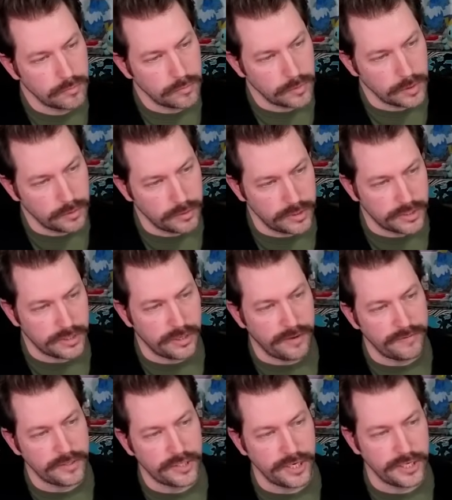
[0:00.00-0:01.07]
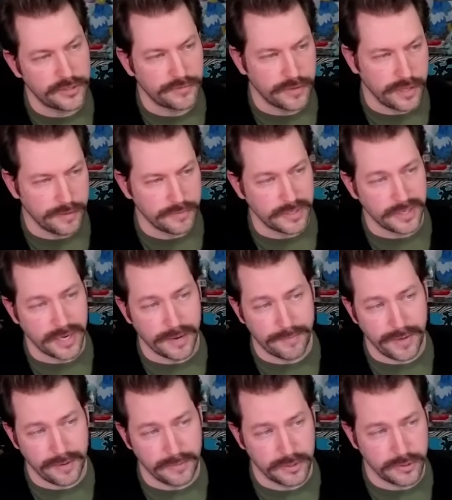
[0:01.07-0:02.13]
We still have a chance for them to not
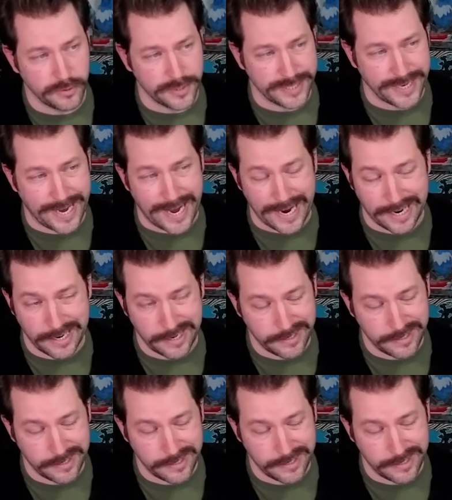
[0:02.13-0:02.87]
be able to attack.